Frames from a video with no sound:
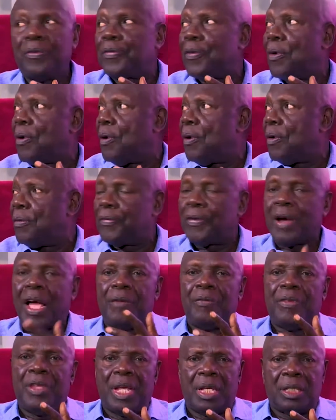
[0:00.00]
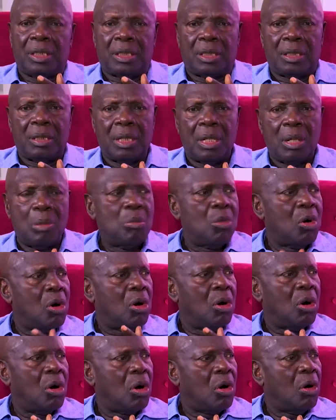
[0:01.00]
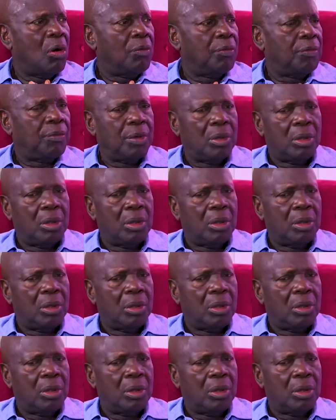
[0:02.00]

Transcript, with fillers: four, five years more of